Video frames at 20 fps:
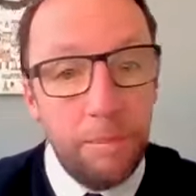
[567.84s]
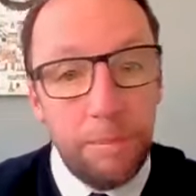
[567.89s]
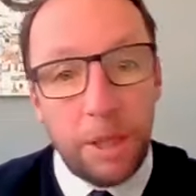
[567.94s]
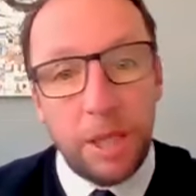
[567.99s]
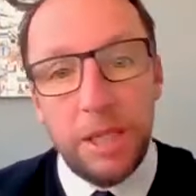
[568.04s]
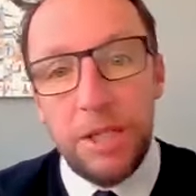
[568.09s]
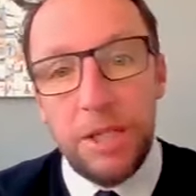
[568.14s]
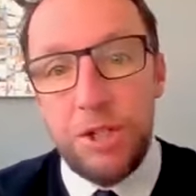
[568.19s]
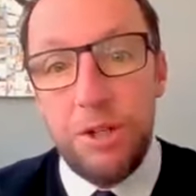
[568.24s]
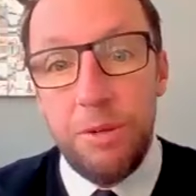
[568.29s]

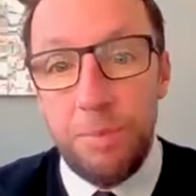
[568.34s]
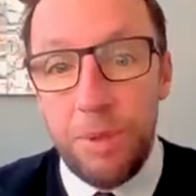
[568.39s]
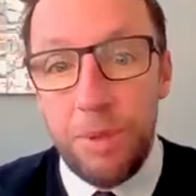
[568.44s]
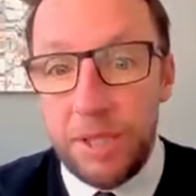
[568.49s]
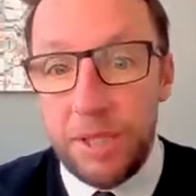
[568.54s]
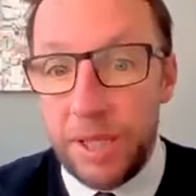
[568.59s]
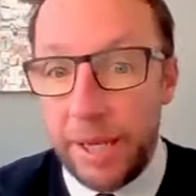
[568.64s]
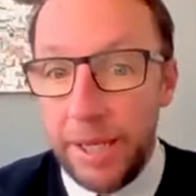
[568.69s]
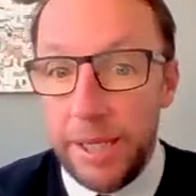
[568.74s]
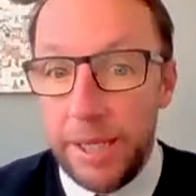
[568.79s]
but it should be
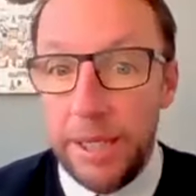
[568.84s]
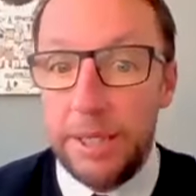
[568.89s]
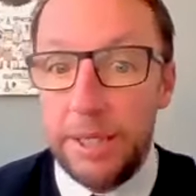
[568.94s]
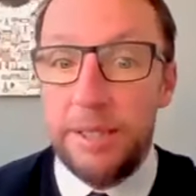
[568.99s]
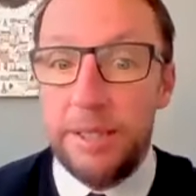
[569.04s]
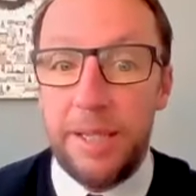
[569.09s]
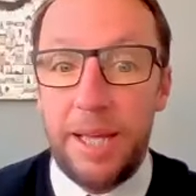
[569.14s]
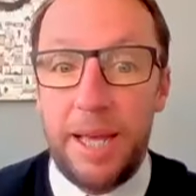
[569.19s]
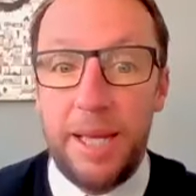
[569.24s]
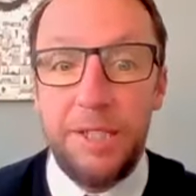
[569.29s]
tailored
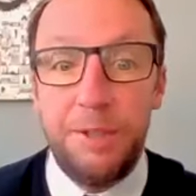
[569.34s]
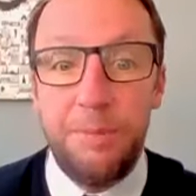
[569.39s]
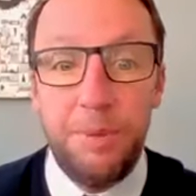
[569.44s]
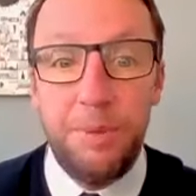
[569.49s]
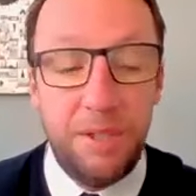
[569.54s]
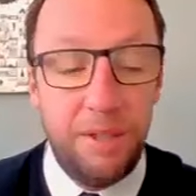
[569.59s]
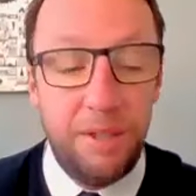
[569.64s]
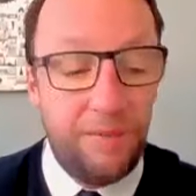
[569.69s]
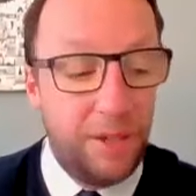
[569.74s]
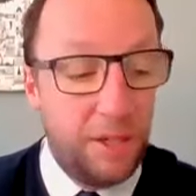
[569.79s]
to that
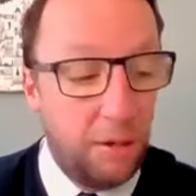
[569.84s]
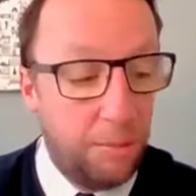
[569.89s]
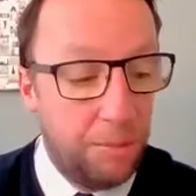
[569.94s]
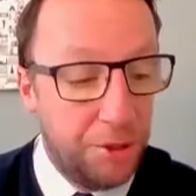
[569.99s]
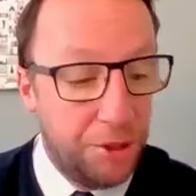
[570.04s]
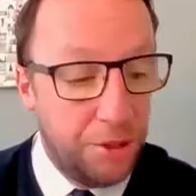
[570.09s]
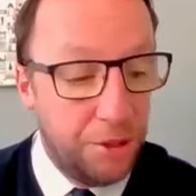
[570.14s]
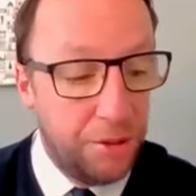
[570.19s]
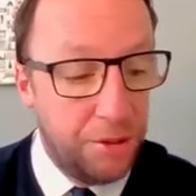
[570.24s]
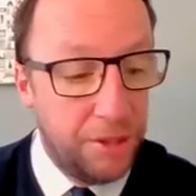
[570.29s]
specific
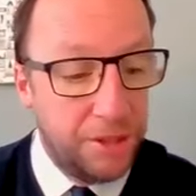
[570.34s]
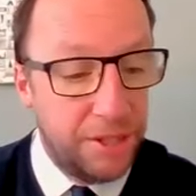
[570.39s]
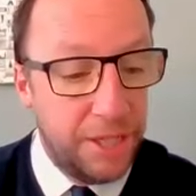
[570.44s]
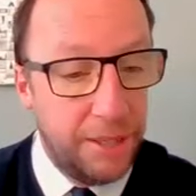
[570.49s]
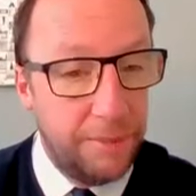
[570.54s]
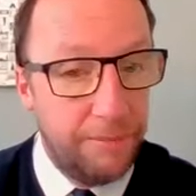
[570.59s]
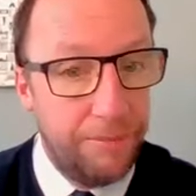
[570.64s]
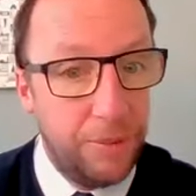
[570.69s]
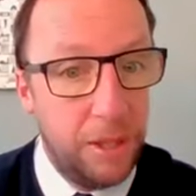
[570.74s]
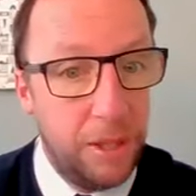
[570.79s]
opportunity.